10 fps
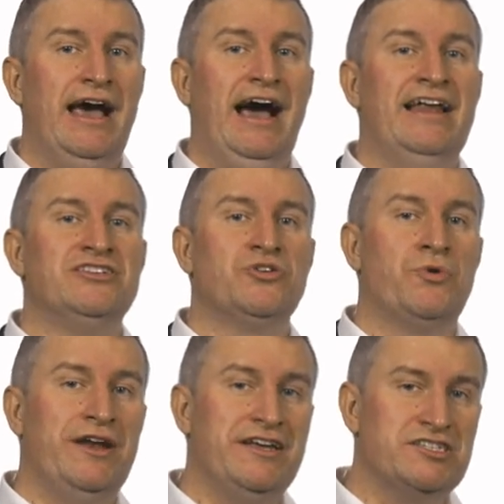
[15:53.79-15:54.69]
and so
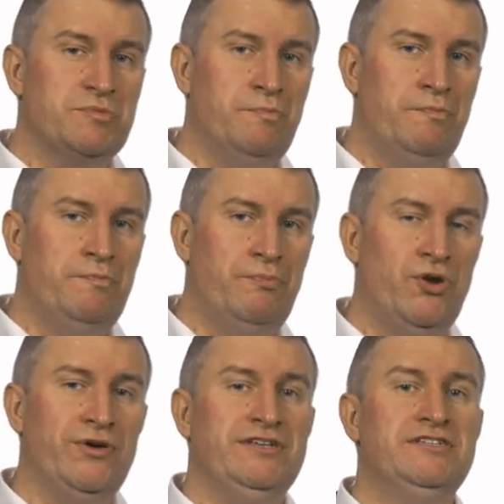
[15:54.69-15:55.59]
can
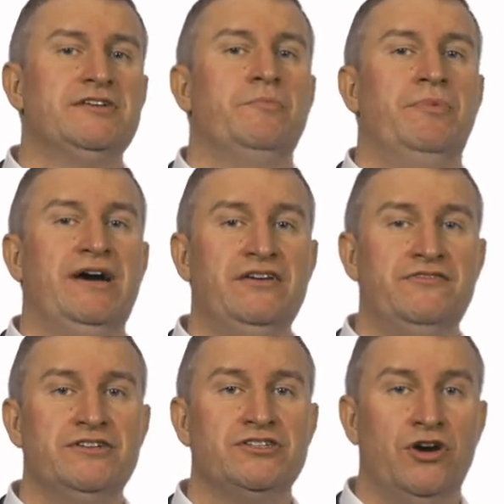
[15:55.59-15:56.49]
exploit
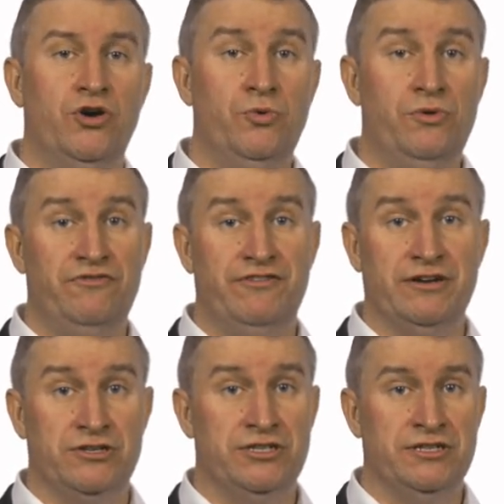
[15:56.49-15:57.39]
Python's own
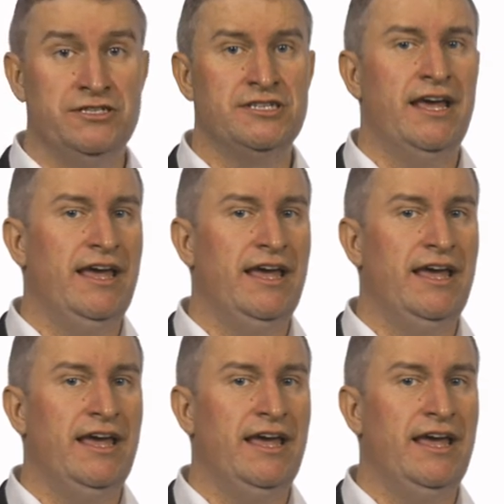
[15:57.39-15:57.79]
functions,